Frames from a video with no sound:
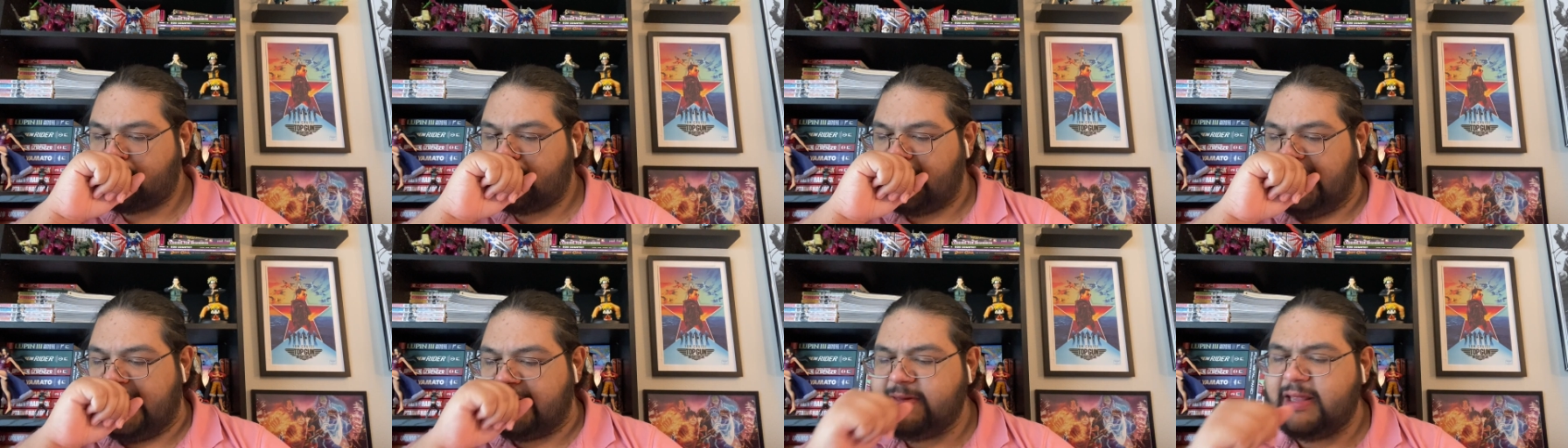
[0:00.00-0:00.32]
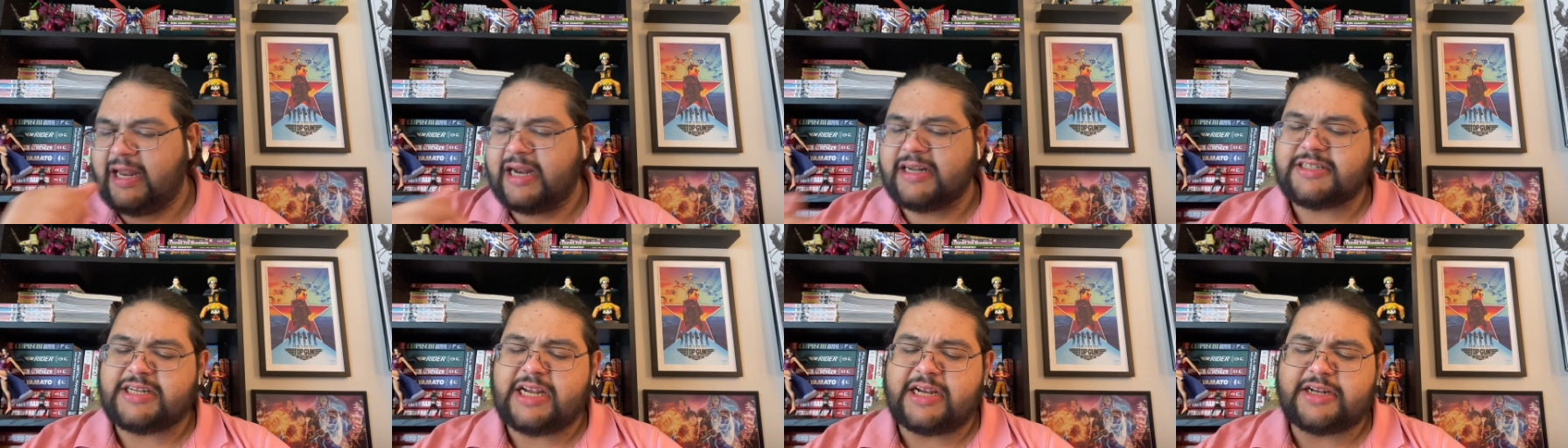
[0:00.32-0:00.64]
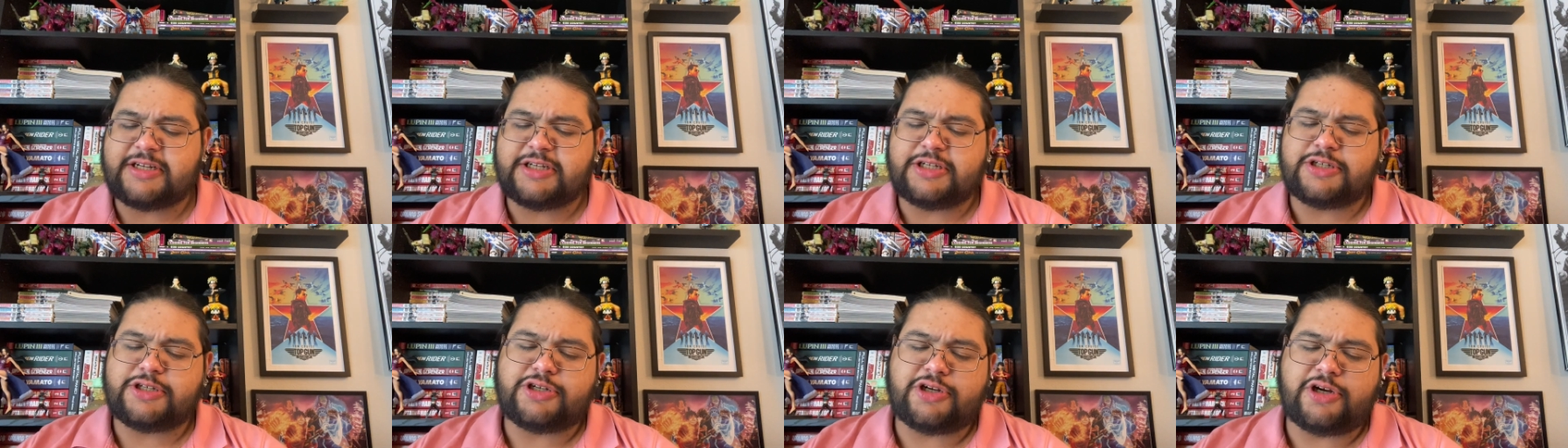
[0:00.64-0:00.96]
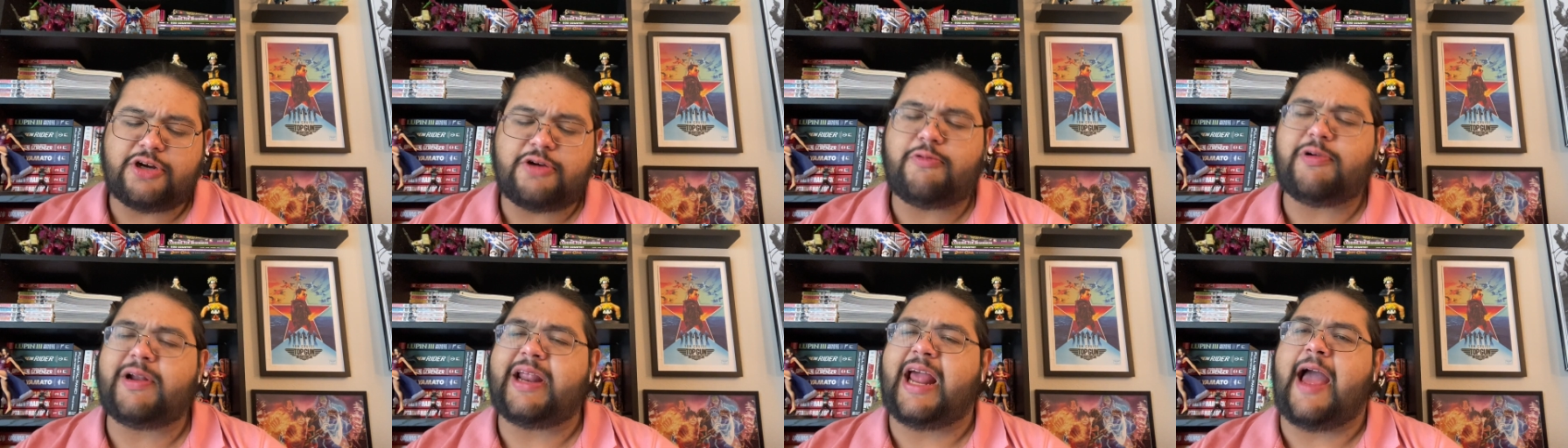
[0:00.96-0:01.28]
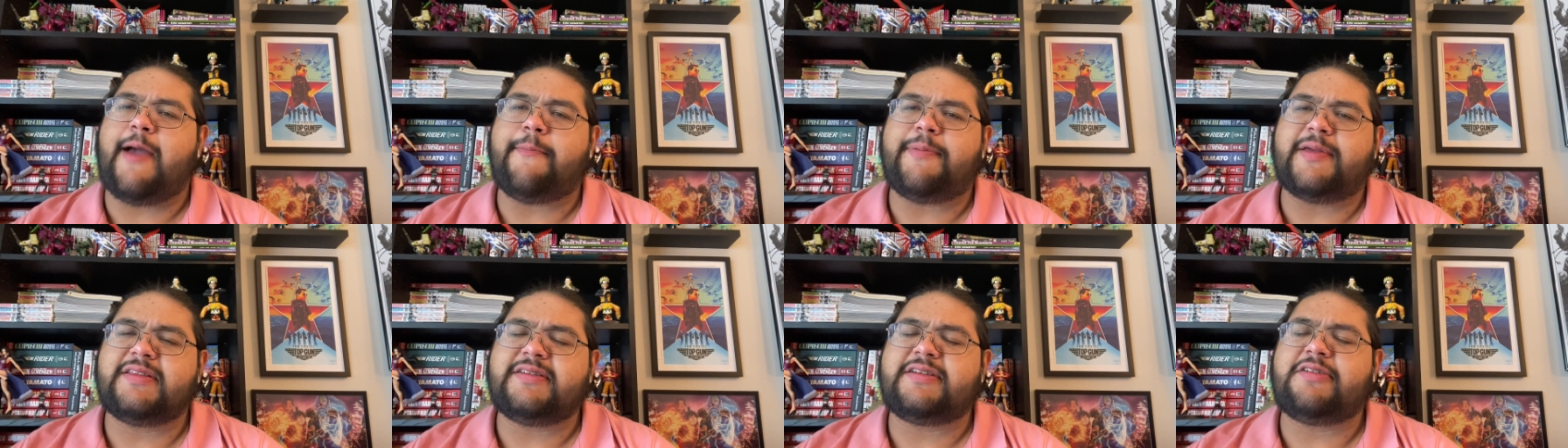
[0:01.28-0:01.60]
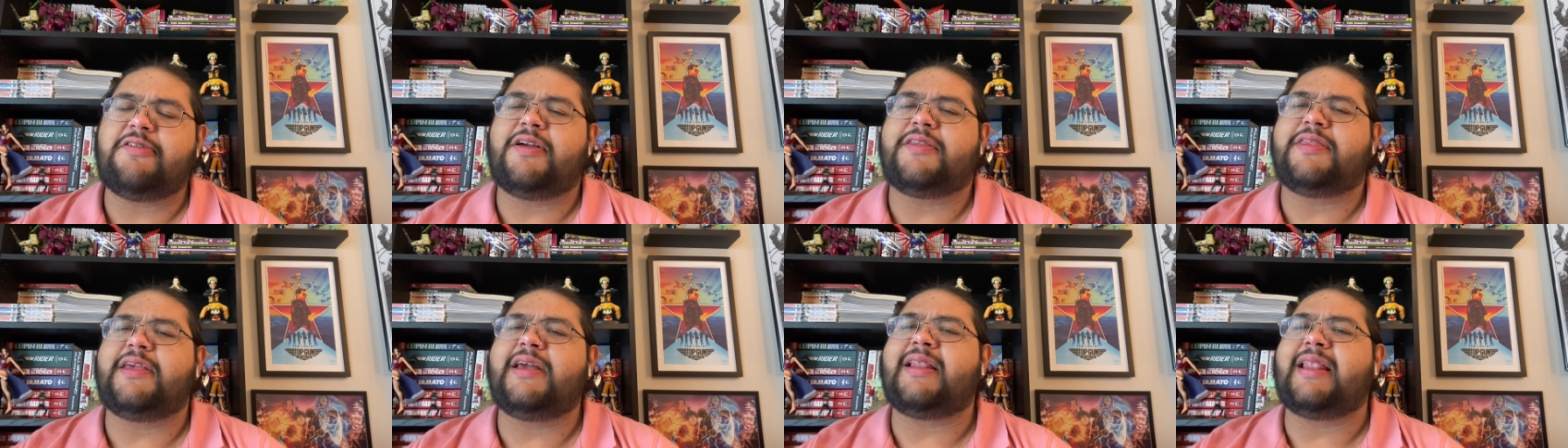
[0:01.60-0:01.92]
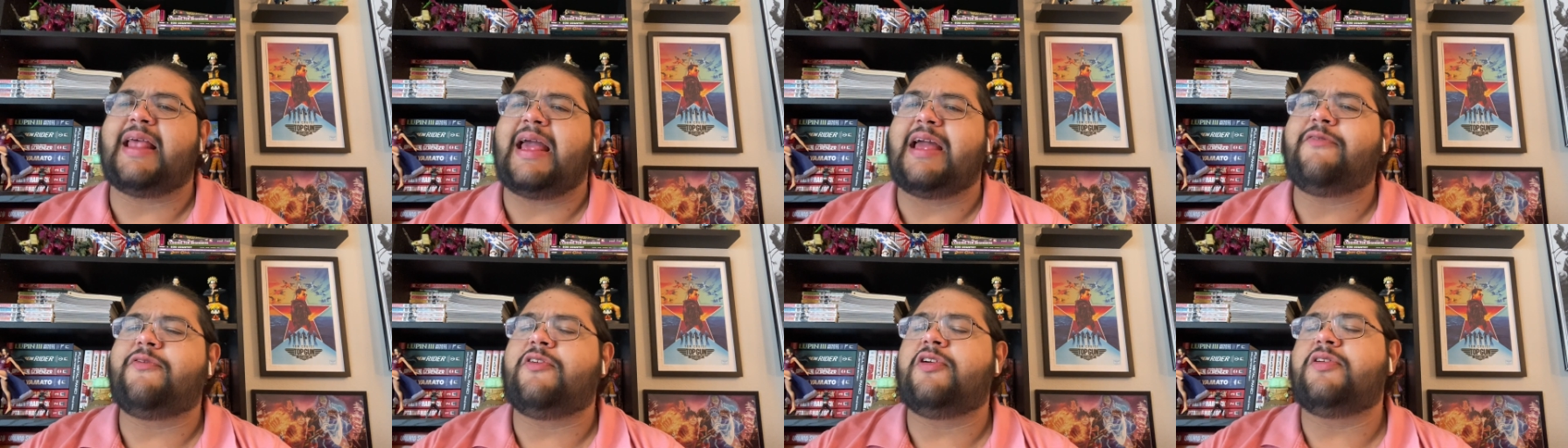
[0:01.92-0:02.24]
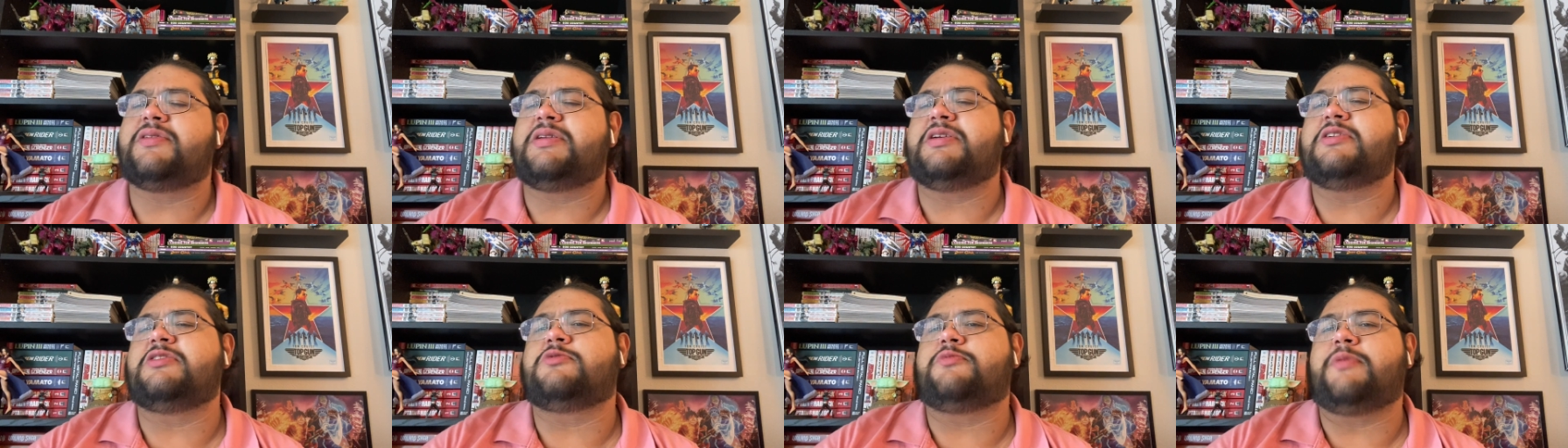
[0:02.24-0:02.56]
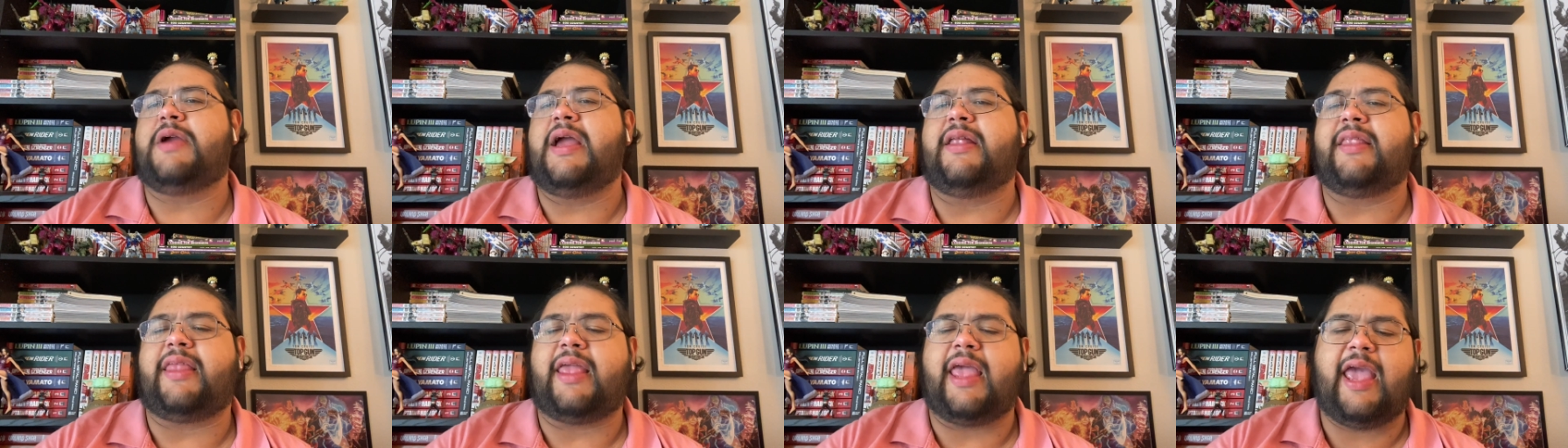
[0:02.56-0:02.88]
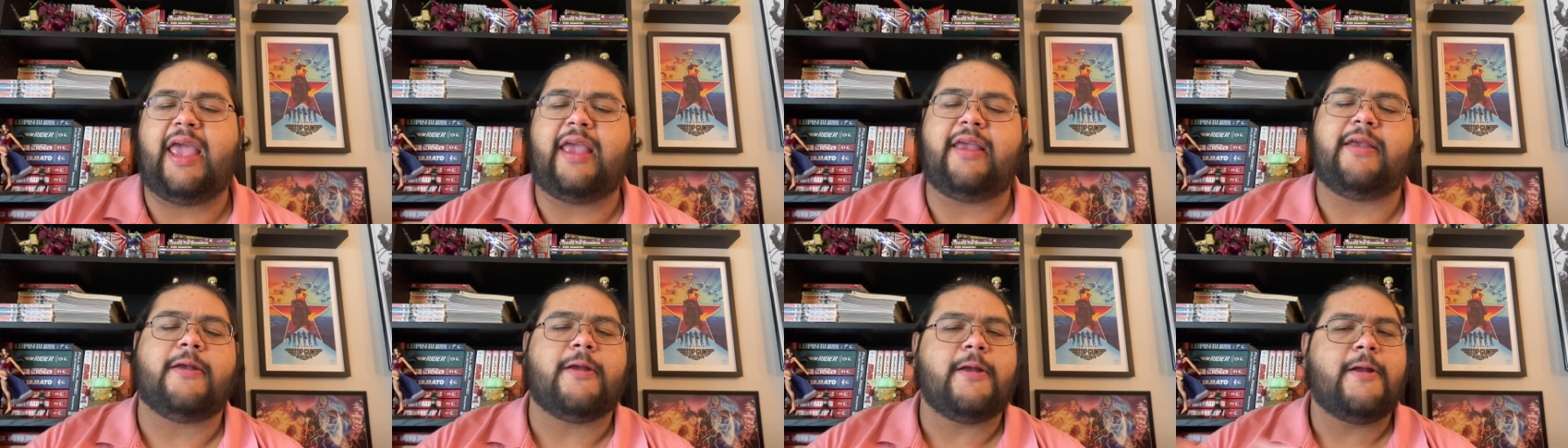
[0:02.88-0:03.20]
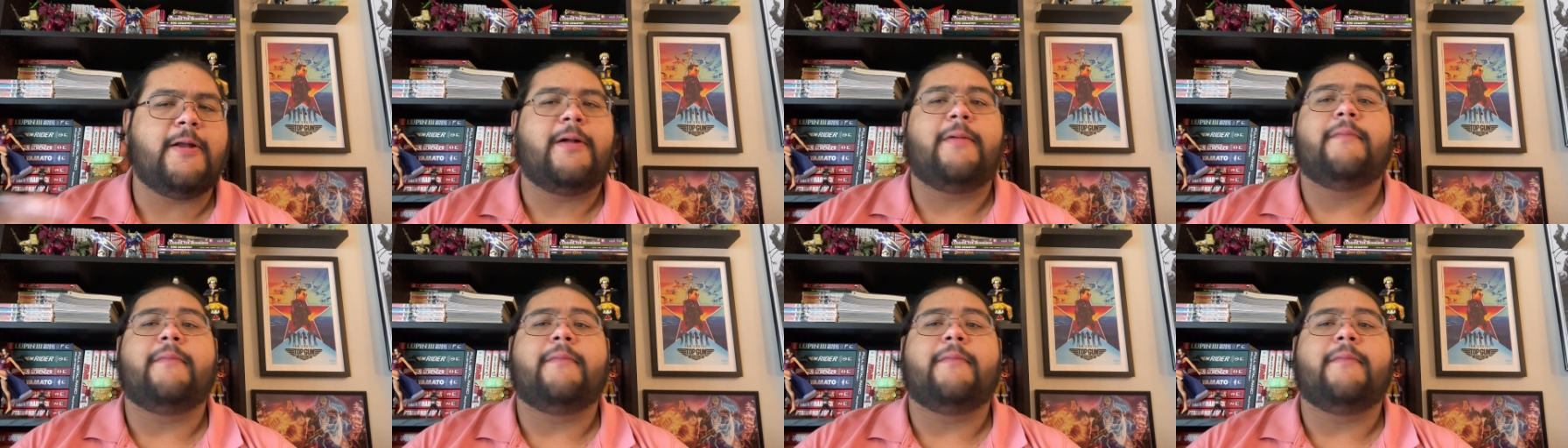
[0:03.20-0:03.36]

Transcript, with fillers: I'm not actually sure what happens here. I think Lanfear tells Rand, hey,